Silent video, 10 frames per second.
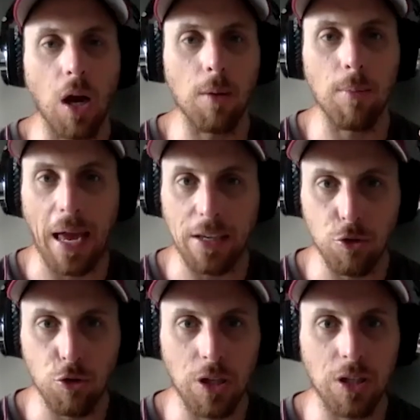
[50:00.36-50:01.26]

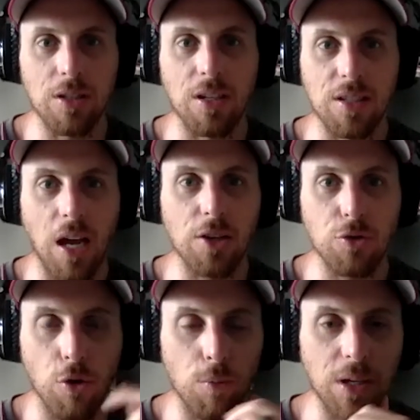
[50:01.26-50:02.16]
estrogen,
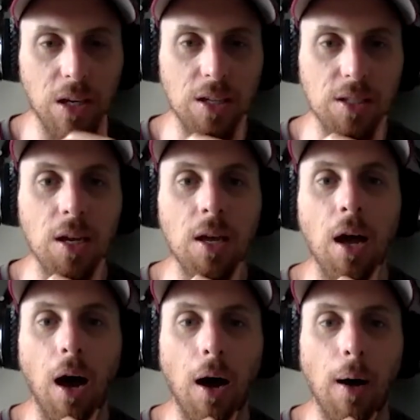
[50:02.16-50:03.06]
testosterone, because,
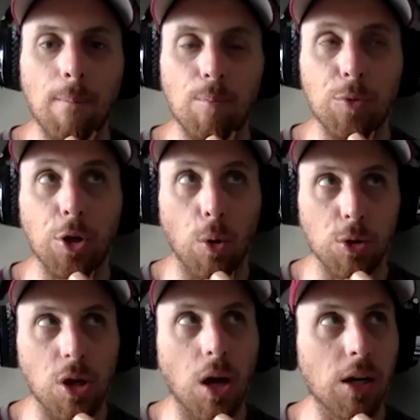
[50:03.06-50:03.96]

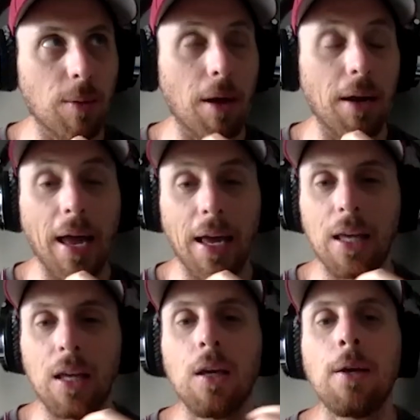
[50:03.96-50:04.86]
we're talking about,
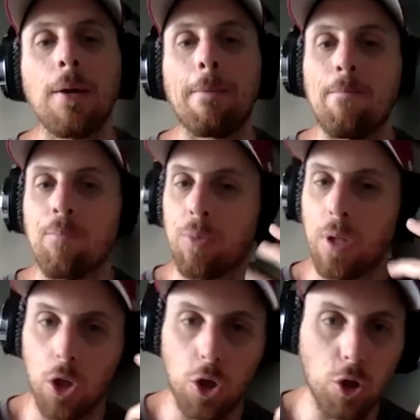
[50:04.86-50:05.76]
hey,
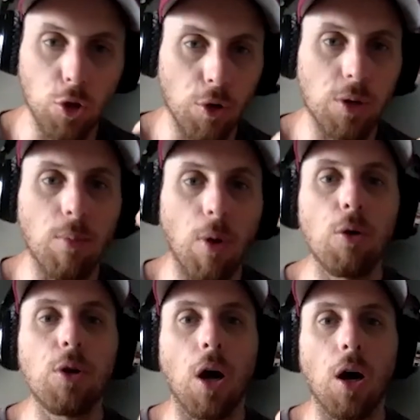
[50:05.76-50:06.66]
you're in a
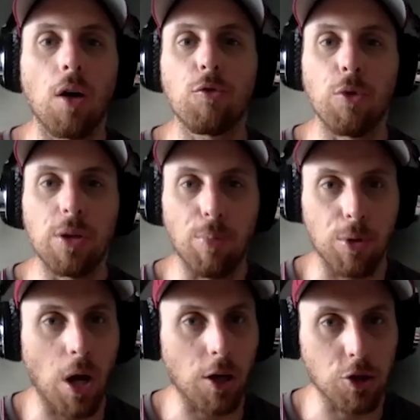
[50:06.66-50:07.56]
mode of
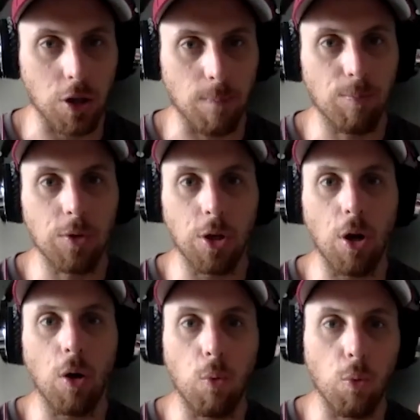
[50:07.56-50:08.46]
reproduction,
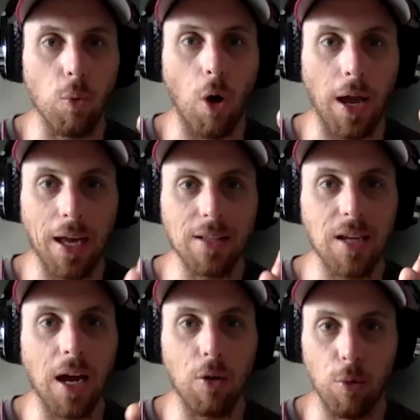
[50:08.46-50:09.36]

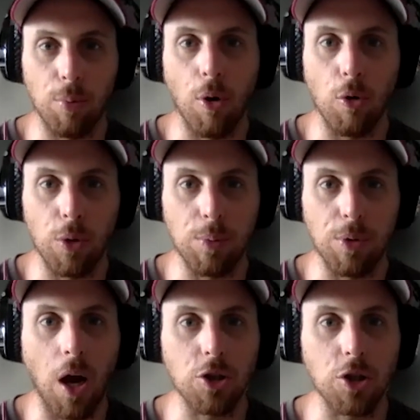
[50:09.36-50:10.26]
anti or pro
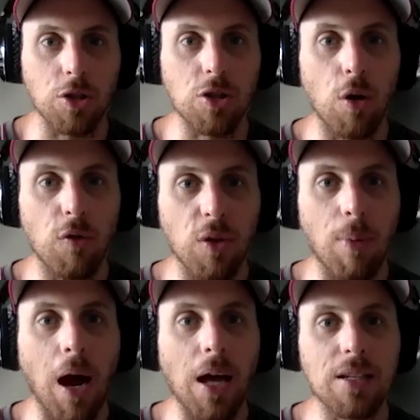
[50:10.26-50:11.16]
reproduction. So if the
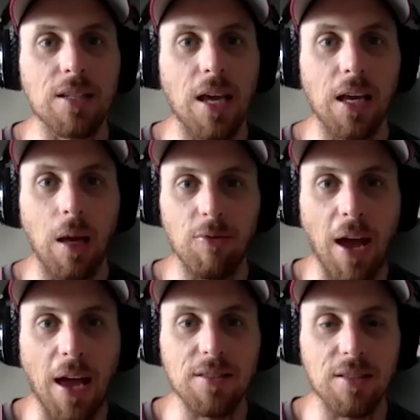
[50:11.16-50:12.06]
body's saying I'm
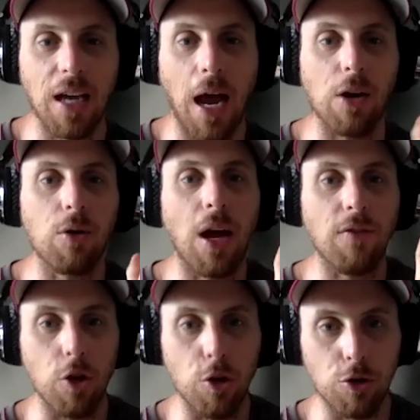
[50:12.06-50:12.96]
fasting, I don't
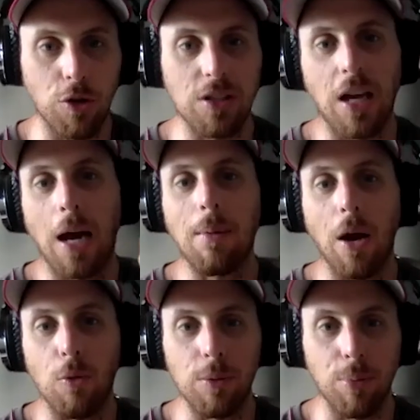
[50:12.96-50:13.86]
have the nutrients, I'm
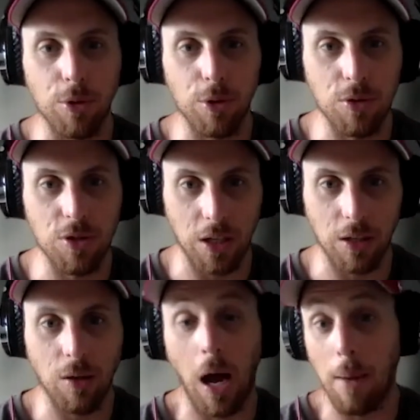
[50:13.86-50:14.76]
not
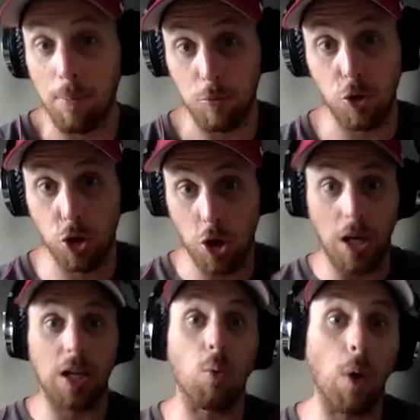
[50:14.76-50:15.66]
reproducing, I'm
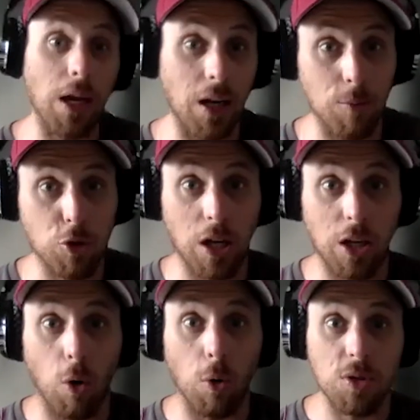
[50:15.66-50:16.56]
shedding weight, I'm
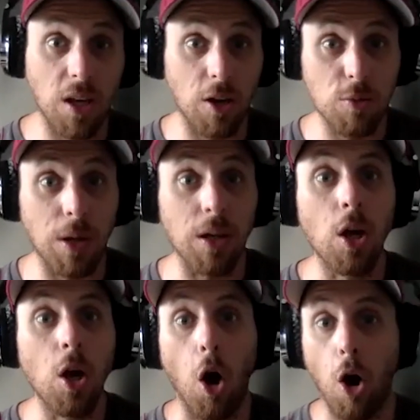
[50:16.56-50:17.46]
shedding old cells, but
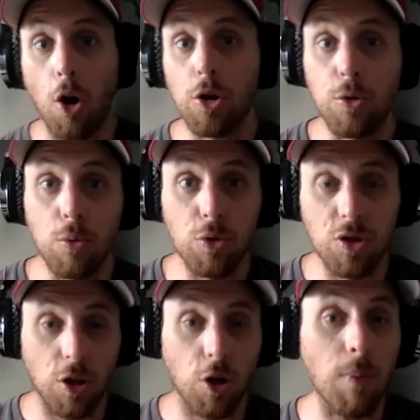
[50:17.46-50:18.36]
are you
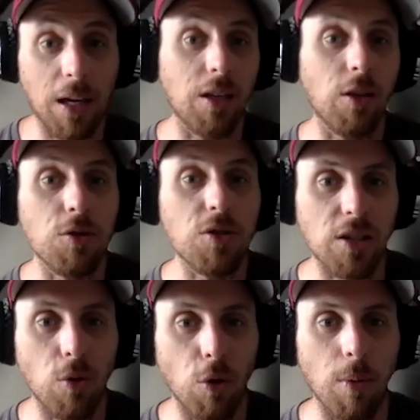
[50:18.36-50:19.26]
still making those sex
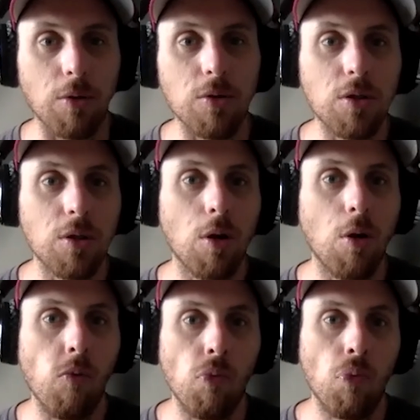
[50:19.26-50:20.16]
hormones?
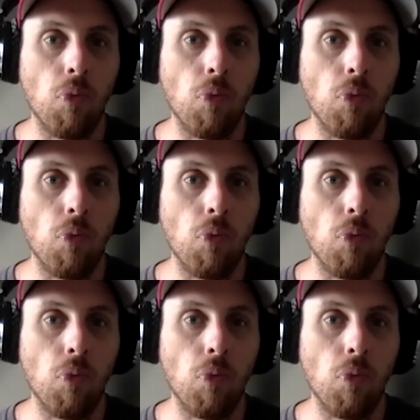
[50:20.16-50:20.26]
So